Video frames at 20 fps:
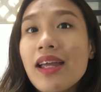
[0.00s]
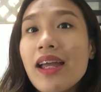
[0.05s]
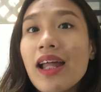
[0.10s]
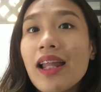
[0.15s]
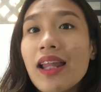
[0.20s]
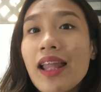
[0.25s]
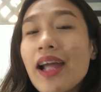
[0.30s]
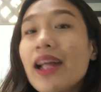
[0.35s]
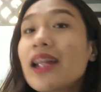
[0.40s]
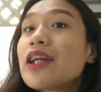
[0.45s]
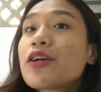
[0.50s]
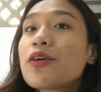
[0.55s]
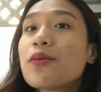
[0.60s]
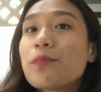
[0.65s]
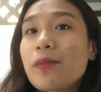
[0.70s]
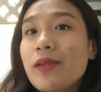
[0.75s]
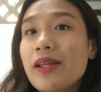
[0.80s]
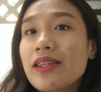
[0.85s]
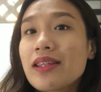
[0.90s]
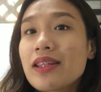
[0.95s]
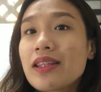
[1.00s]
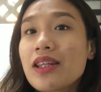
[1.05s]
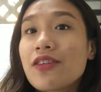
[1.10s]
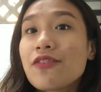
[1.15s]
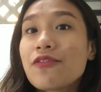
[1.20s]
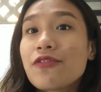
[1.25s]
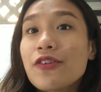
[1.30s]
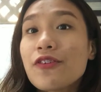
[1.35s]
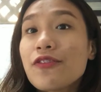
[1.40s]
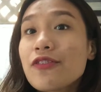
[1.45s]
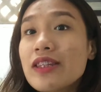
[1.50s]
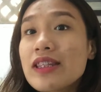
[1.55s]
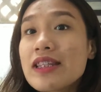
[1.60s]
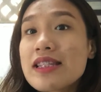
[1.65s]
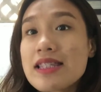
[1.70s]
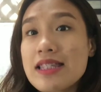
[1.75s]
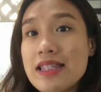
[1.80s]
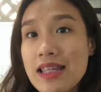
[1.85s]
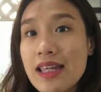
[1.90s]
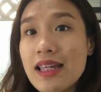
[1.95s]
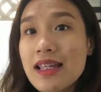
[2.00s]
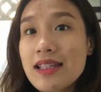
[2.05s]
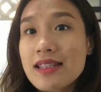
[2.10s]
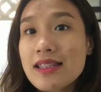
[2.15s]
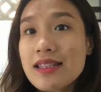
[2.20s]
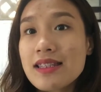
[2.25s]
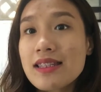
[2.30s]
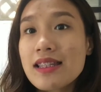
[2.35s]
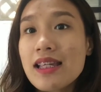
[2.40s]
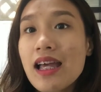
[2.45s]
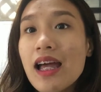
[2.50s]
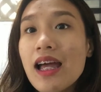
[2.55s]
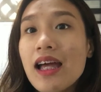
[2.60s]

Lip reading: likely completed in 1506.